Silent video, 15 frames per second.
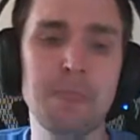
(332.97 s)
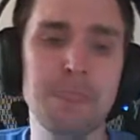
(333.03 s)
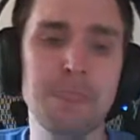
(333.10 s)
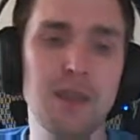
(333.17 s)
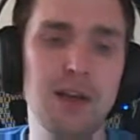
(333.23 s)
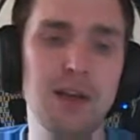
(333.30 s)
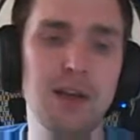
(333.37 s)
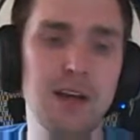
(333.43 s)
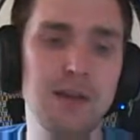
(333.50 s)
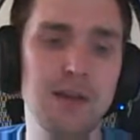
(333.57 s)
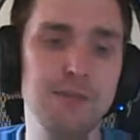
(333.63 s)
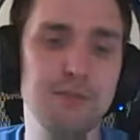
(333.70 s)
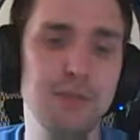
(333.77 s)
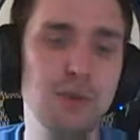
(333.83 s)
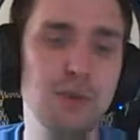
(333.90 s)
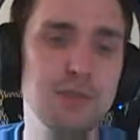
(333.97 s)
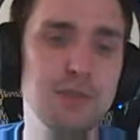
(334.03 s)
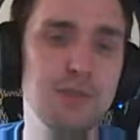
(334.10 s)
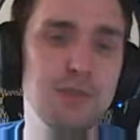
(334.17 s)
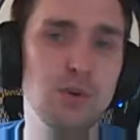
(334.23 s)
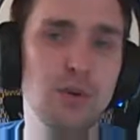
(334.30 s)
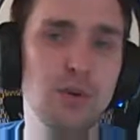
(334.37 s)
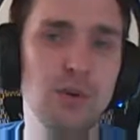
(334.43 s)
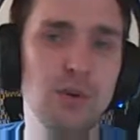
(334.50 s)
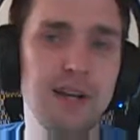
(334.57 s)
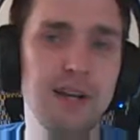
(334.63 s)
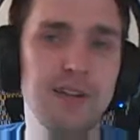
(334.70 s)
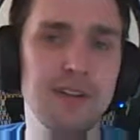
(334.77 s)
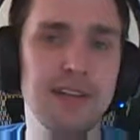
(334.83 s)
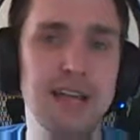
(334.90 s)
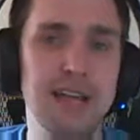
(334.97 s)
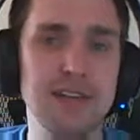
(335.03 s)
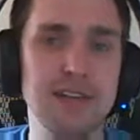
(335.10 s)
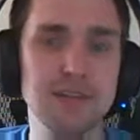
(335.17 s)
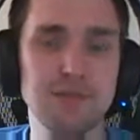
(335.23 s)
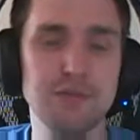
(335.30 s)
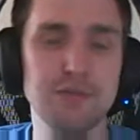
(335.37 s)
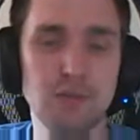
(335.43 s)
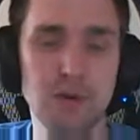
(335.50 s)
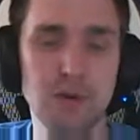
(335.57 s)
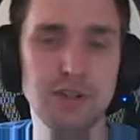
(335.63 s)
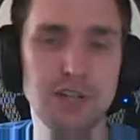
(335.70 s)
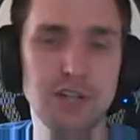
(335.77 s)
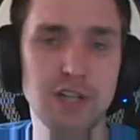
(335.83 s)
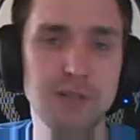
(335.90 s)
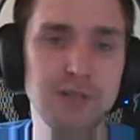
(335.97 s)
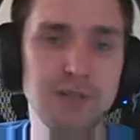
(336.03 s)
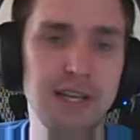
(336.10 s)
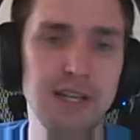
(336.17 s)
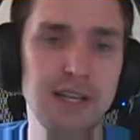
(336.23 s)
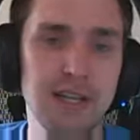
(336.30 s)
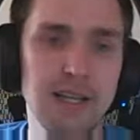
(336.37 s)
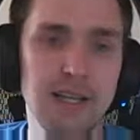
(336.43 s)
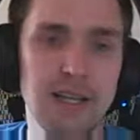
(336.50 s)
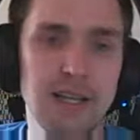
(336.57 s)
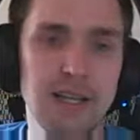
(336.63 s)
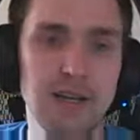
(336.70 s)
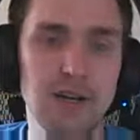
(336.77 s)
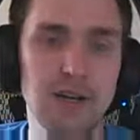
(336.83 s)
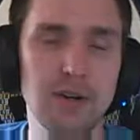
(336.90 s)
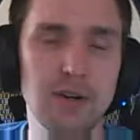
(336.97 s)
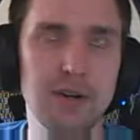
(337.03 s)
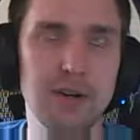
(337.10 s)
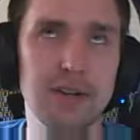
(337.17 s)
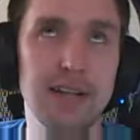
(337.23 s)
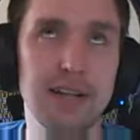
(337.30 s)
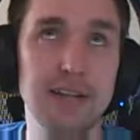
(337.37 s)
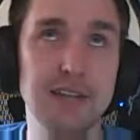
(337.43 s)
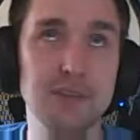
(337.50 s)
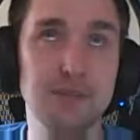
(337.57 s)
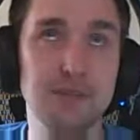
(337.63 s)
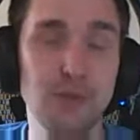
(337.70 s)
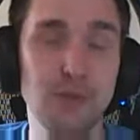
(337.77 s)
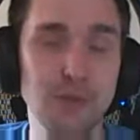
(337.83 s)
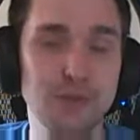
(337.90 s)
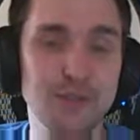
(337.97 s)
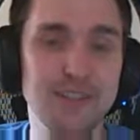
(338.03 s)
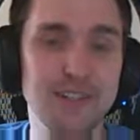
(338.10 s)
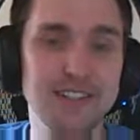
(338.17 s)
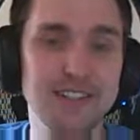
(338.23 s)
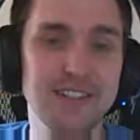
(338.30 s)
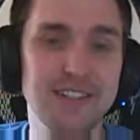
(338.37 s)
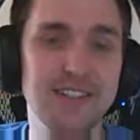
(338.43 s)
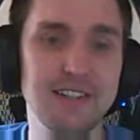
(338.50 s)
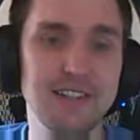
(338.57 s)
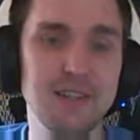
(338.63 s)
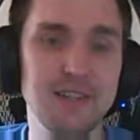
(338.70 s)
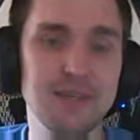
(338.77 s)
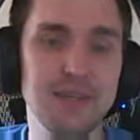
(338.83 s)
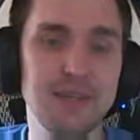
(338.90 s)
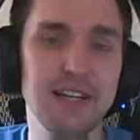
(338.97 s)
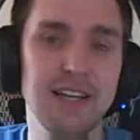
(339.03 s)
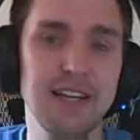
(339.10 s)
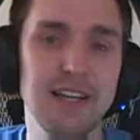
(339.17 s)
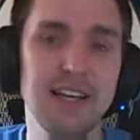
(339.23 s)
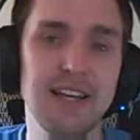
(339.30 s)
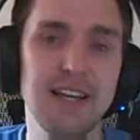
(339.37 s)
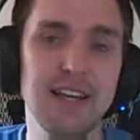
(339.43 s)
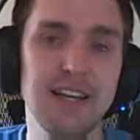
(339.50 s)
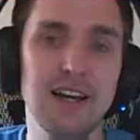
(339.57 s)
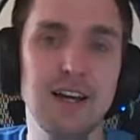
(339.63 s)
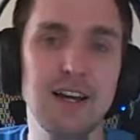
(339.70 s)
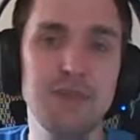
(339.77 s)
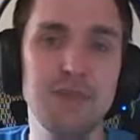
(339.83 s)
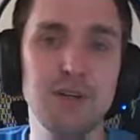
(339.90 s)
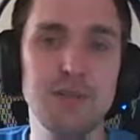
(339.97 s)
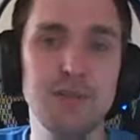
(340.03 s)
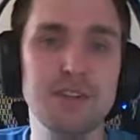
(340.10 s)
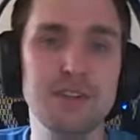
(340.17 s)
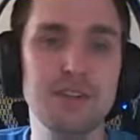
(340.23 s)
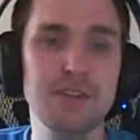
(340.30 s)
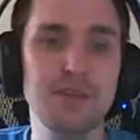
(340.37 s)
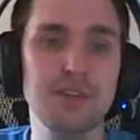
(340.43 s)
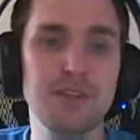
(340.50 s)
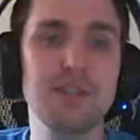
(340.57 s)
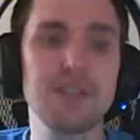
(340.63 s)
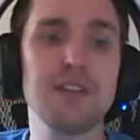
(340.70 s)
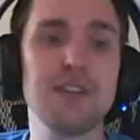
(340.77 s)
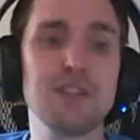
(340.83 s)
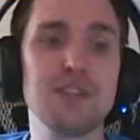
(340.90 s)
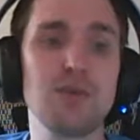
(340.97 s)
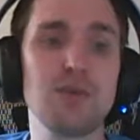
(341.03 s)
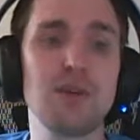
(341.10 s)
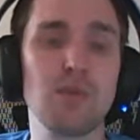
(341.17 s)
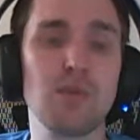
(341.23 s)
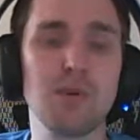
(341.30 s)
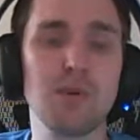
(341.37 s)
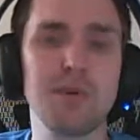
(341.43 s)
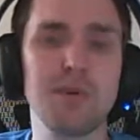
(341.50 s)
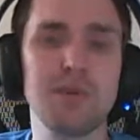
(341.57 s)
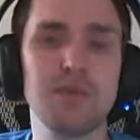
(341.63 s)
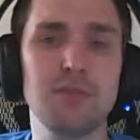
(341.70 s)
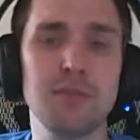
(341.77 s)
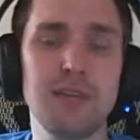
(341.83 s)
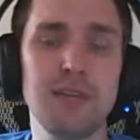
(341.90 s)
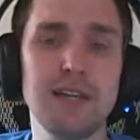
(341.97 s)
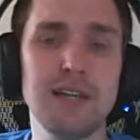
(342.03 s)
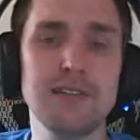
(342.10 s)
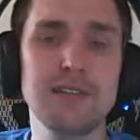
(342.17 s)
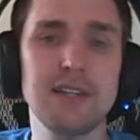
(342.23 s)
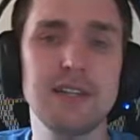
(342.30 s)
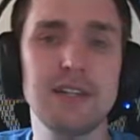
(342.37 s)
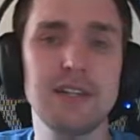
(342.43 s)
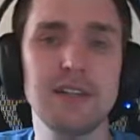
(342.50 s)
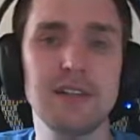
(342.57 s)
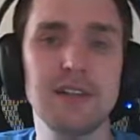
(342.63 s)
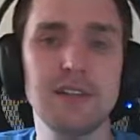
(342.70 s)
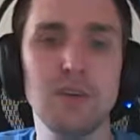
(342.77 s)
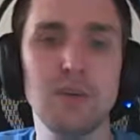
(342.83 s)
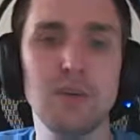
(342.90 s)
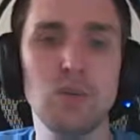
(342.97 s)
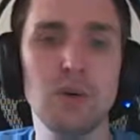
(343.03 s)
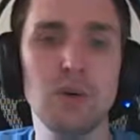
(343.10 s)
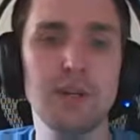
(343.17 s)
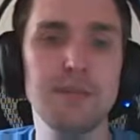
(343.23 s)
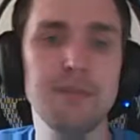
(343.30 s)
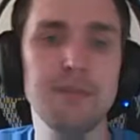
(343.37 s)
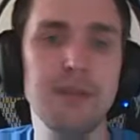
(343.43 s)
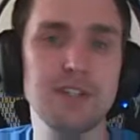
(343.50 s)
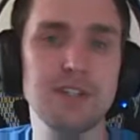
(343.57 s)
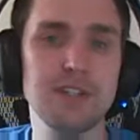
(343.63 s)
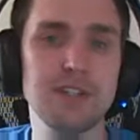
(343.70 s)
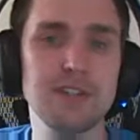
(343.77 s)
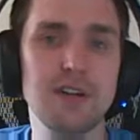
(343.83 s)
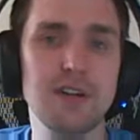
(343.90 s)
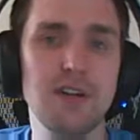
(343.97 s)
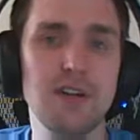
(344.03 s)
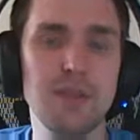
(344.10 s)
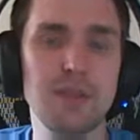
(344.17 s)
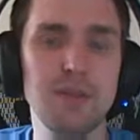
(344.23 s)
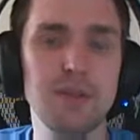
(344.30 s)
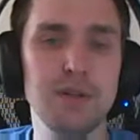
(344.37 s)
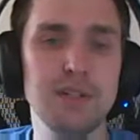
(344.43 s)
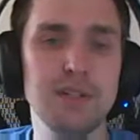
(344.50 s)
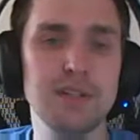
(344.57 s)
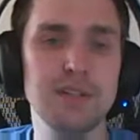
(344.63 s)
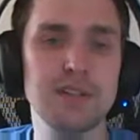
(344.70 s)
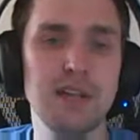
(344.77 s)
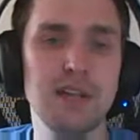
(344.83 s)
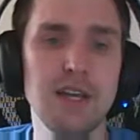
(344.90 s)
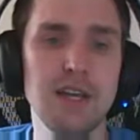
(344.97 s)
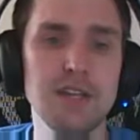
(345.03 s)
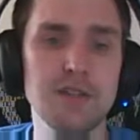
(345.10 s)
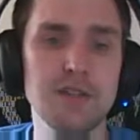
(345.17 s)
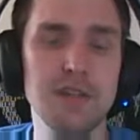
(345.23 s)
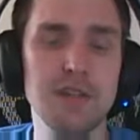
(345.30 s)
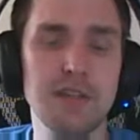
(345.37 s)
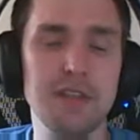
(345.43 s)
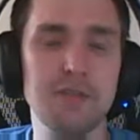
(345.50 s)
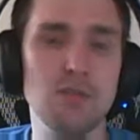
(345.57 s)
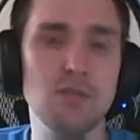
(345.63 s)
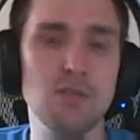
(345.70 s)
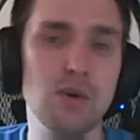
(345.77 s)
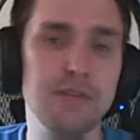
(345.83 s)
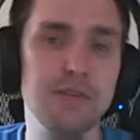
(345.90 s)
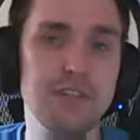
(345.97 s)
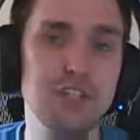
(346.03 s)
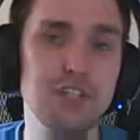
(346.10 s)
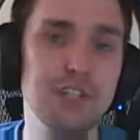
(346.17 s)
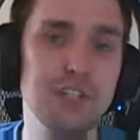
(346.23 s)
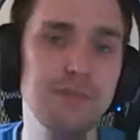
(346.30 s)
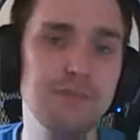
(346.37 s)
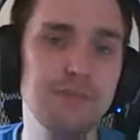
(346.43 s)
For those of you who are waiting on the Castle Forge update, or Castle Fortress, excuse me, it'll be similar to this one where we'll be replacing the wood meshes on all the buildings so that they're more efficient